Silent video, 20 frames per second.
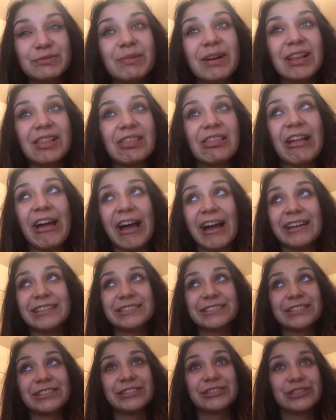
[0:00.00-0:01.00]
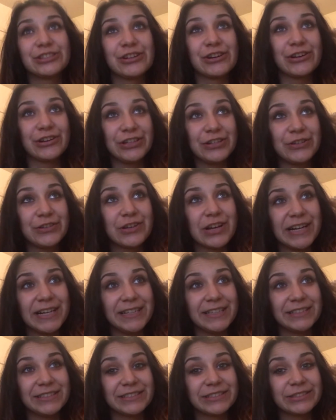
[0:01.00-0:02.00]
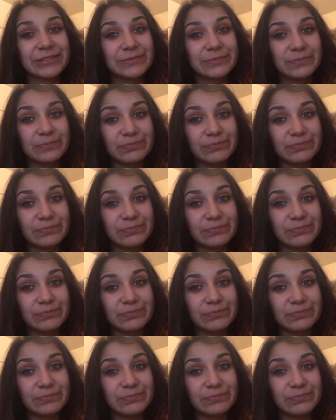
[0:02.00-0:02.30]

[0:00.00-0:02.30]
is my last shirt, you guys.